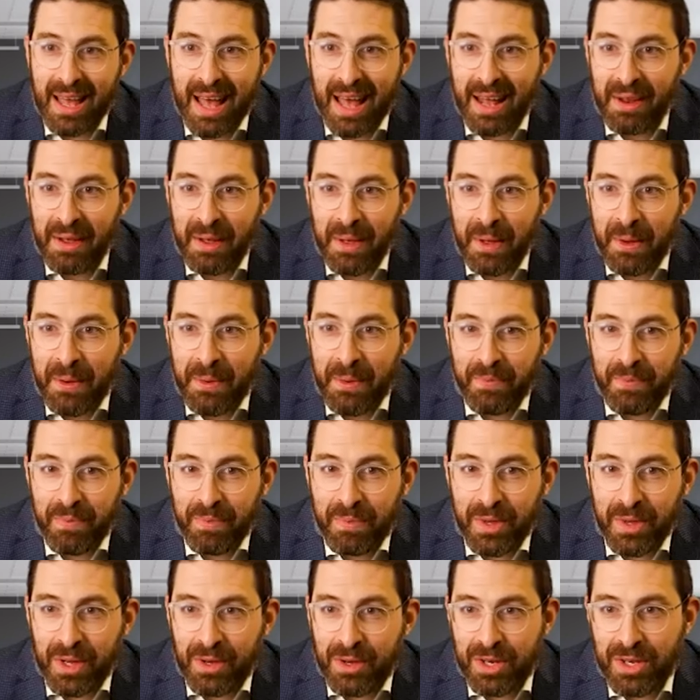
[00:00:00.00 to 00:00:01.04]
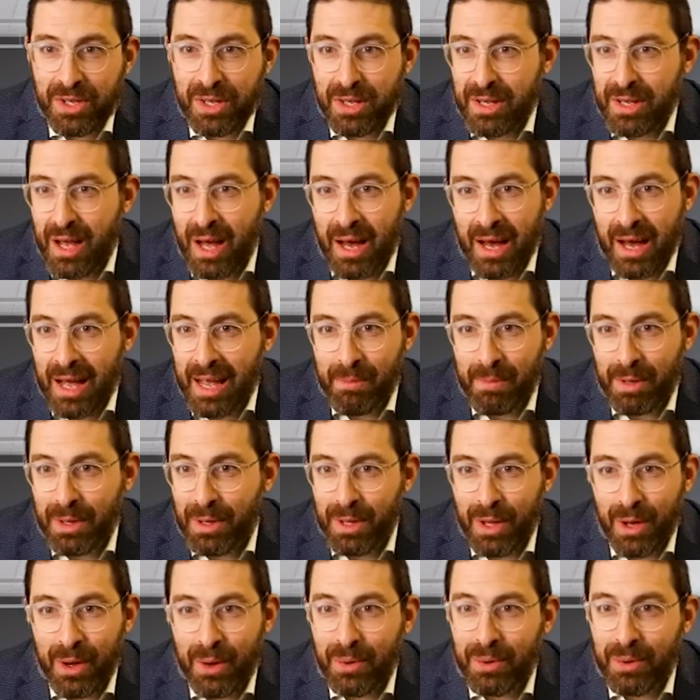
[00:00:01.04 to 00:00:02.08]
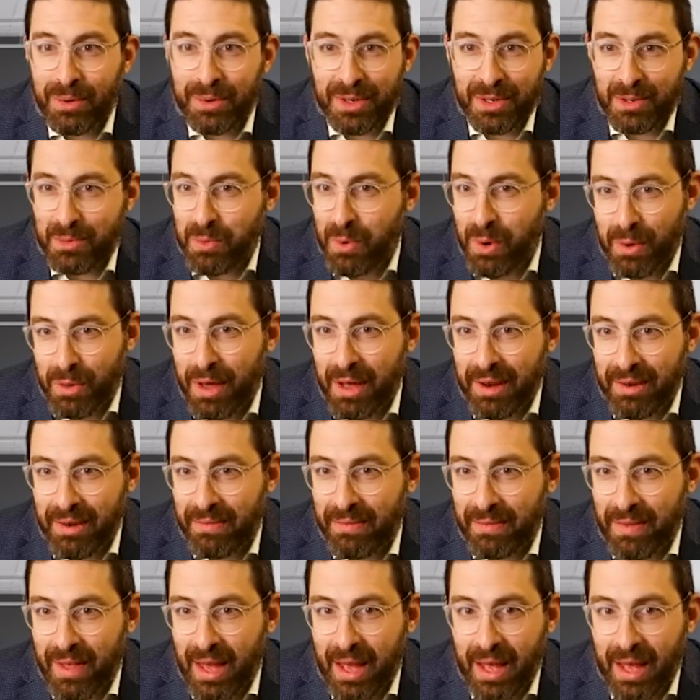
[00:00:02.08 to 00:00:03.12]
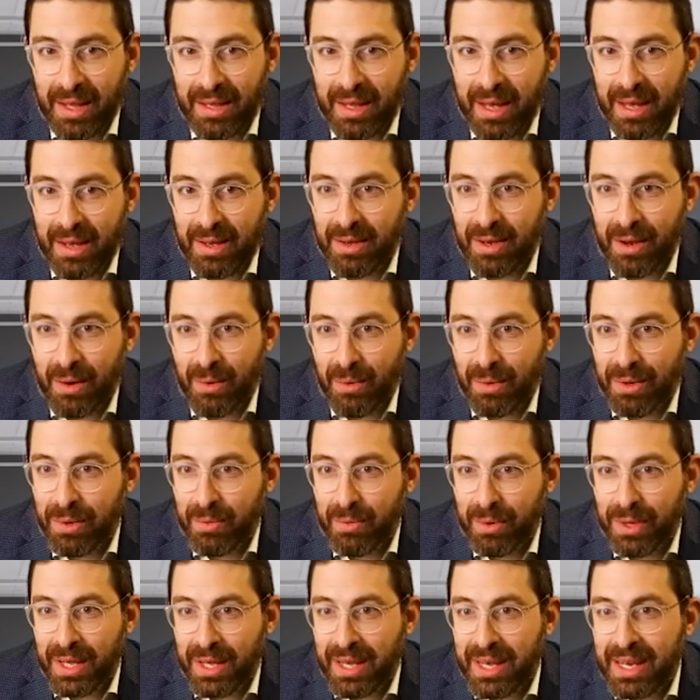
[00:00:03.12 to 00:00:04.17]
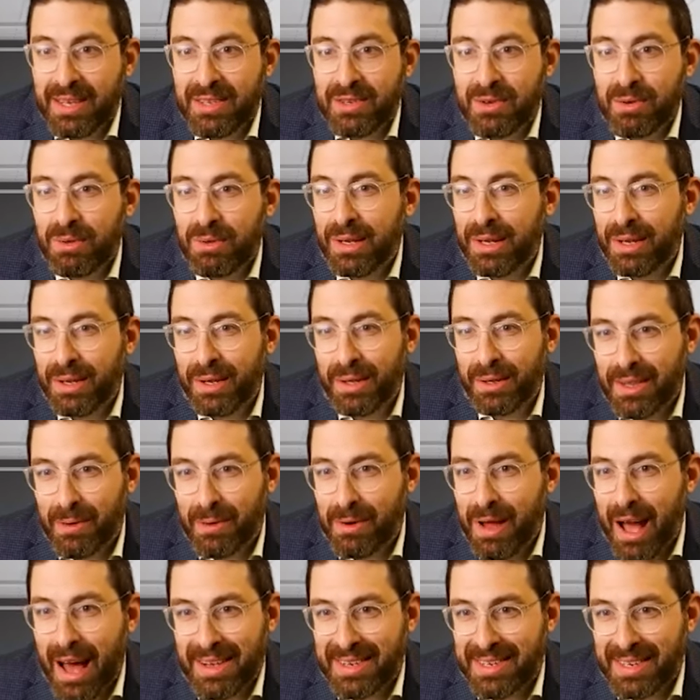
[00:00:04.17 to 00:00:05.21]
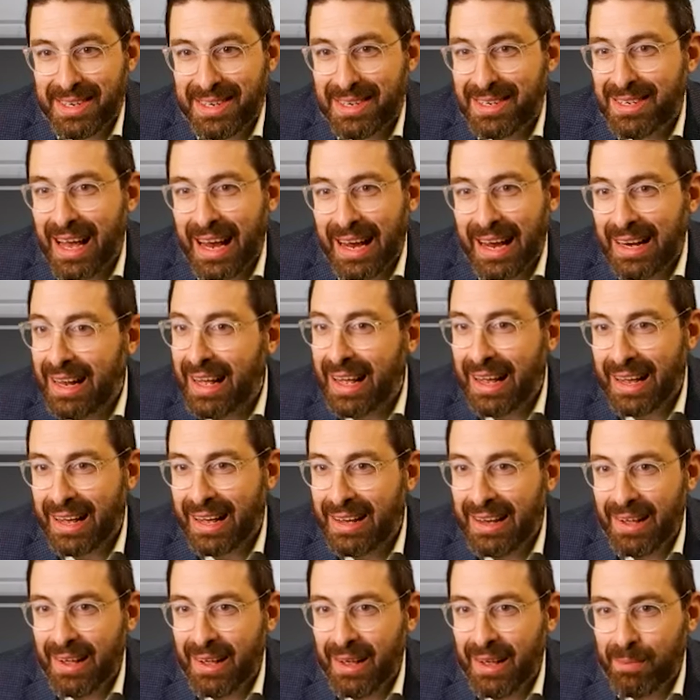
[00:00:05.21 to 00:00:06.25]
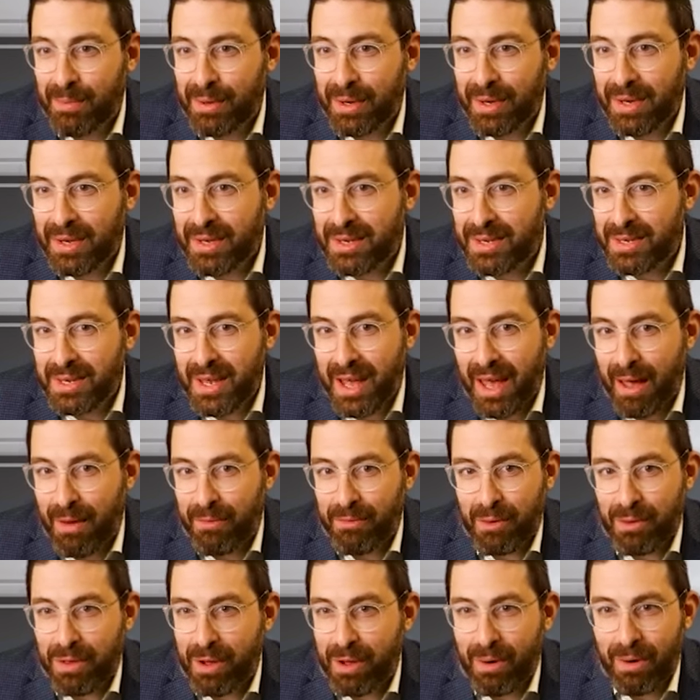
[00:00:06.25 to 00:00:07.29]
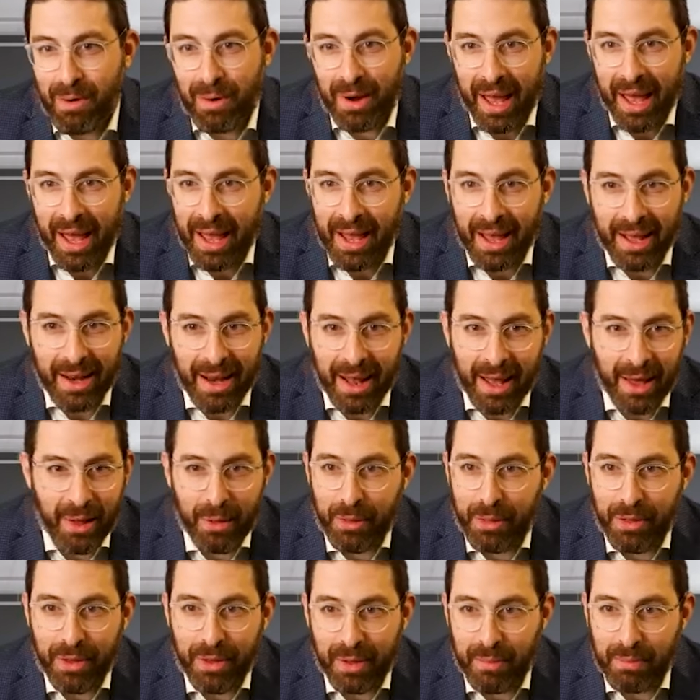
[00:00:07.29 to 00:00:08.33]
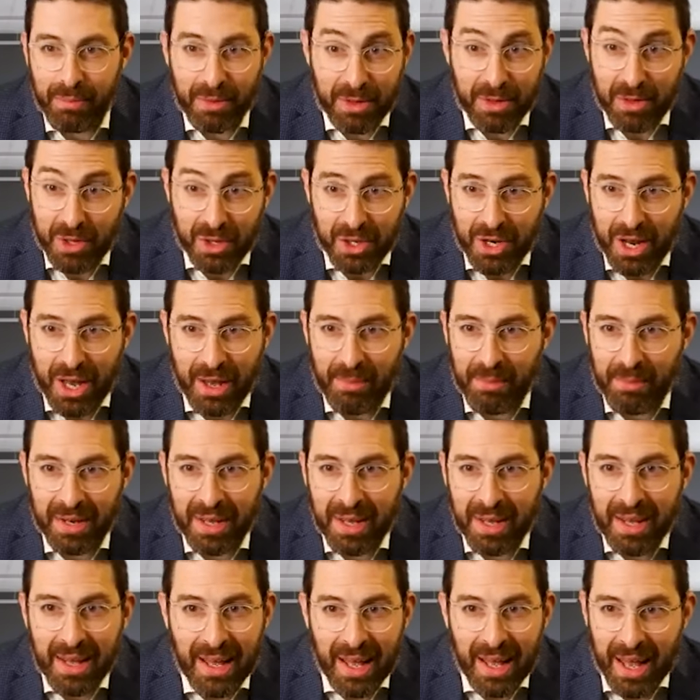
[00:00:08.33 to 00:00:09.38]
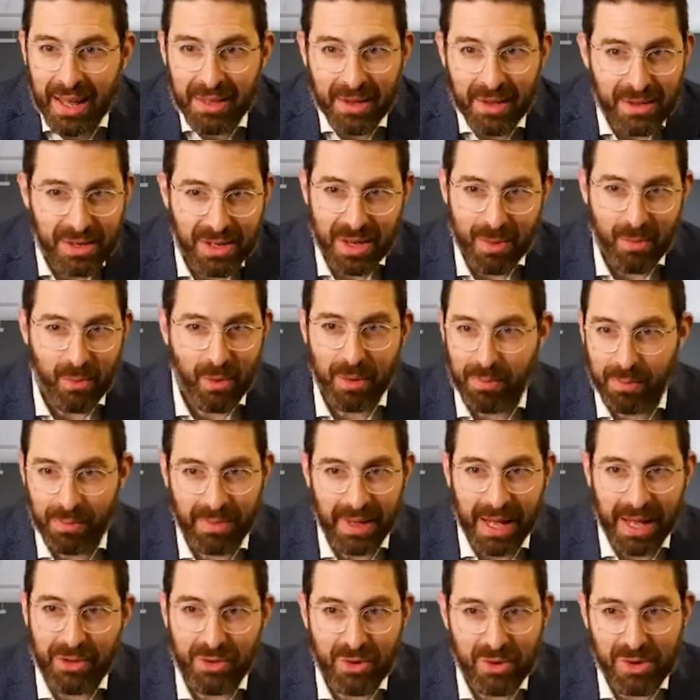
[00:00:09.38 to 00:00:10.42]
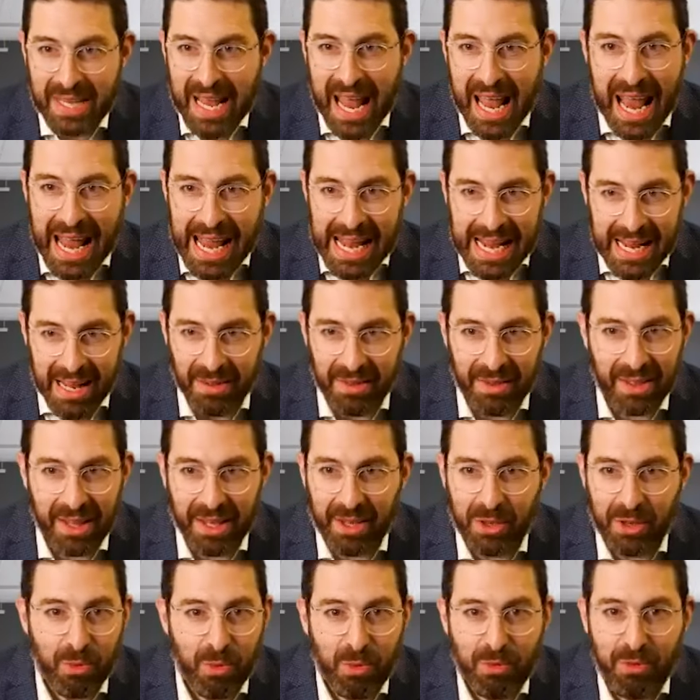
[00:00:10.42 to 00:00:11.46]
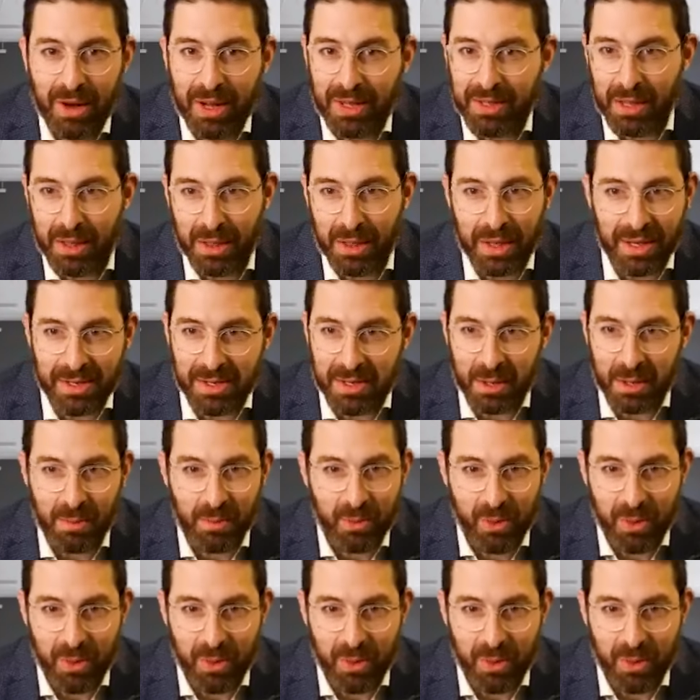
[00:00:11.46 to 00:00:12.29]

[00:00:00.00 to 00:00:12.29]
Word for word: that just the time alone is worth it. Yeah. And you know, when when the kids are little, they're not as exciting because after they're okay and healthy and mm-hmm. and, and they're somewhat entertained, like you move on to things that are